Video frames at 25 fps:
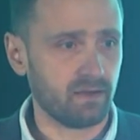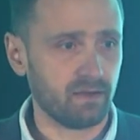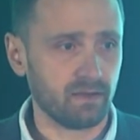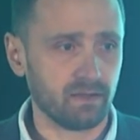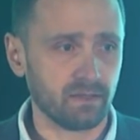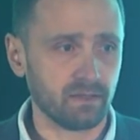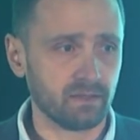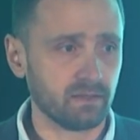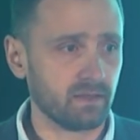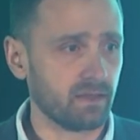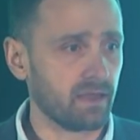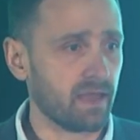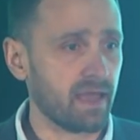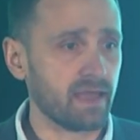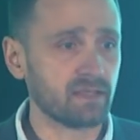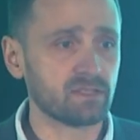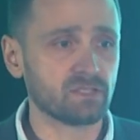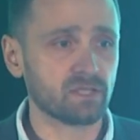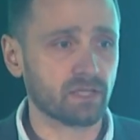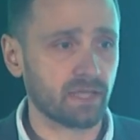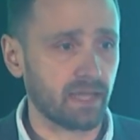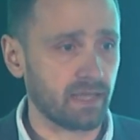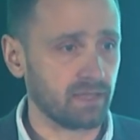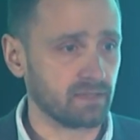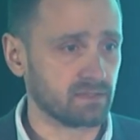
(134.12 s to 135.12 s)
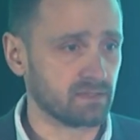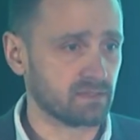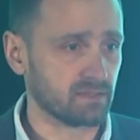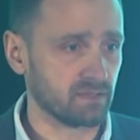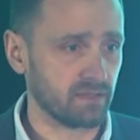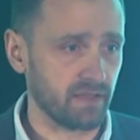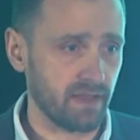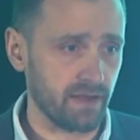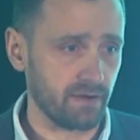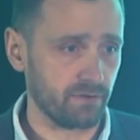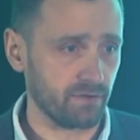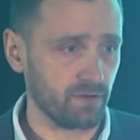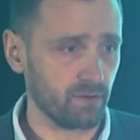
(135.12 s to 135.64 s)
in the edge case
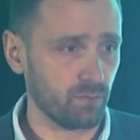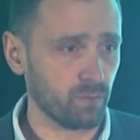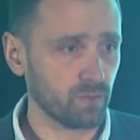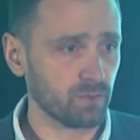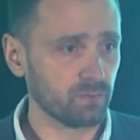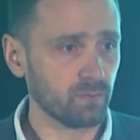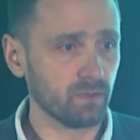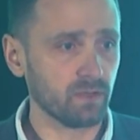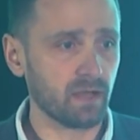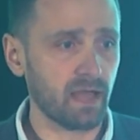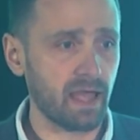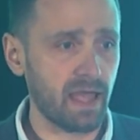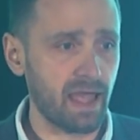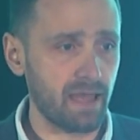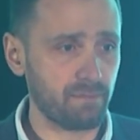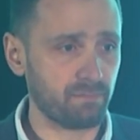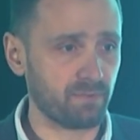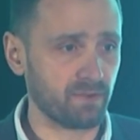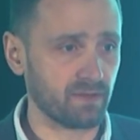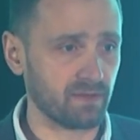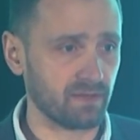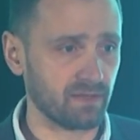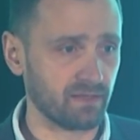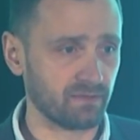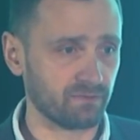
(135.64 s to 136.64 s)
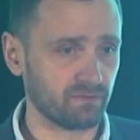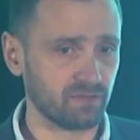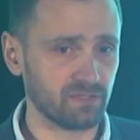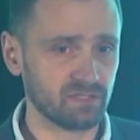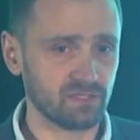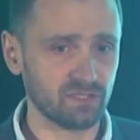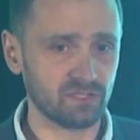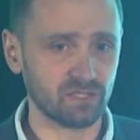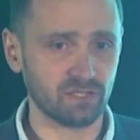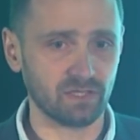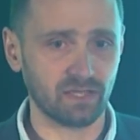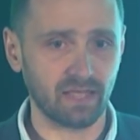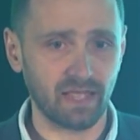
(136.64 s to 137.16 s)
scenario? What will happen if
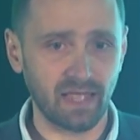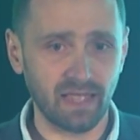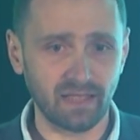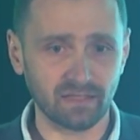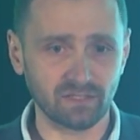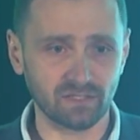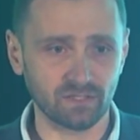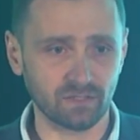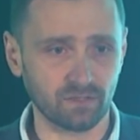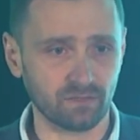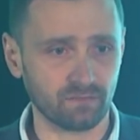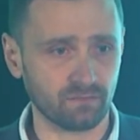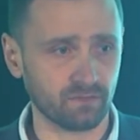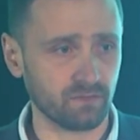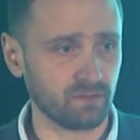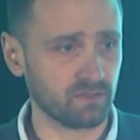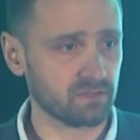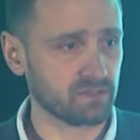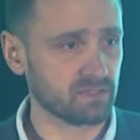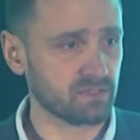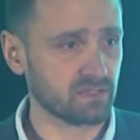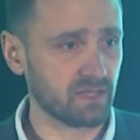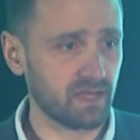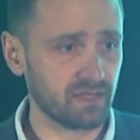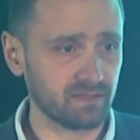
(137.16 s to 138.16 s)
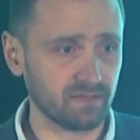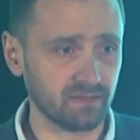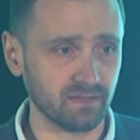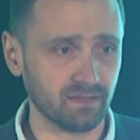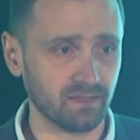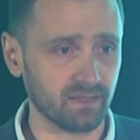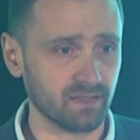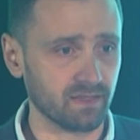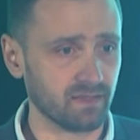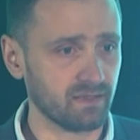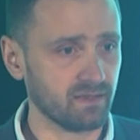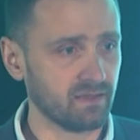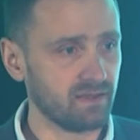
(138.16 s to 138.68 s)
decision engine will
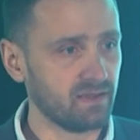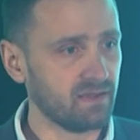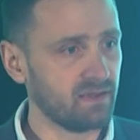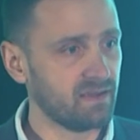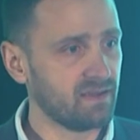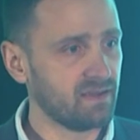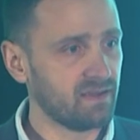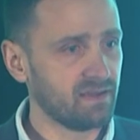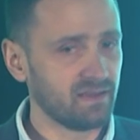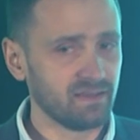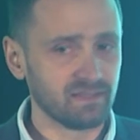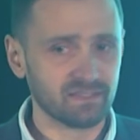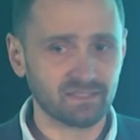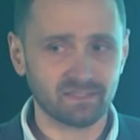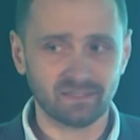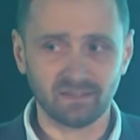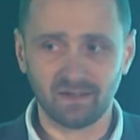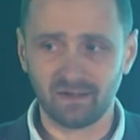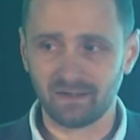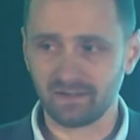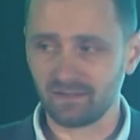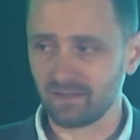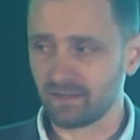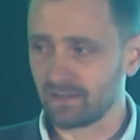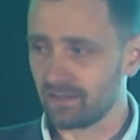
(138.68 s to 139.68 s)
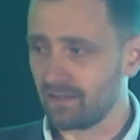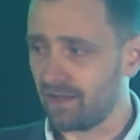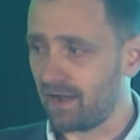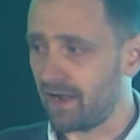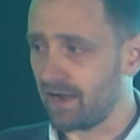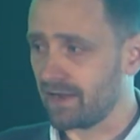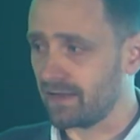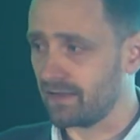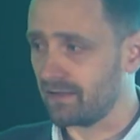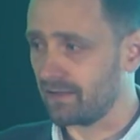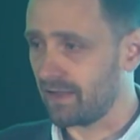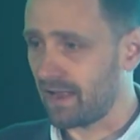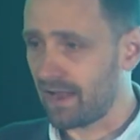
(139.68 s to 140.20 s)
suddenly start
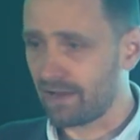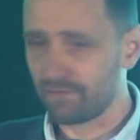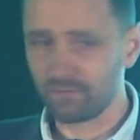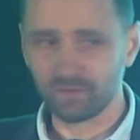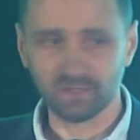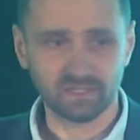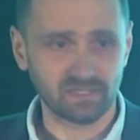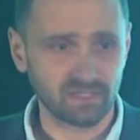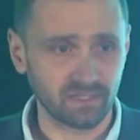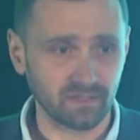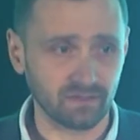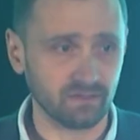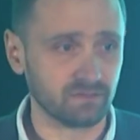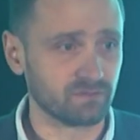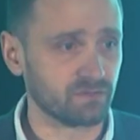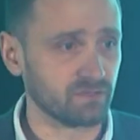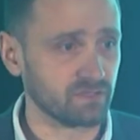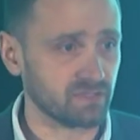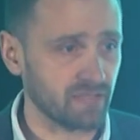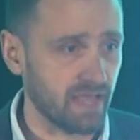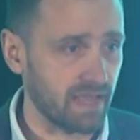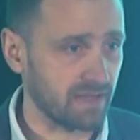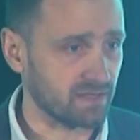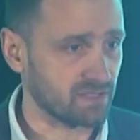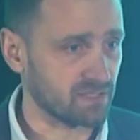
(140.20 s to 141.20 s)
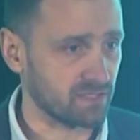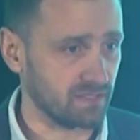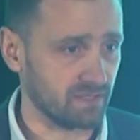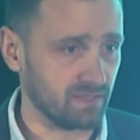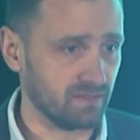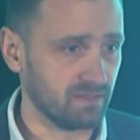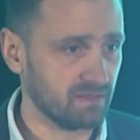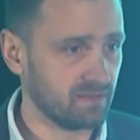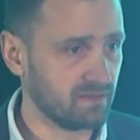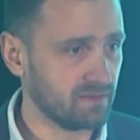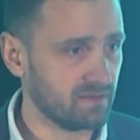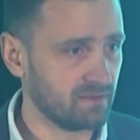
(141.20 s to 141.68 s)
declining every single transaction?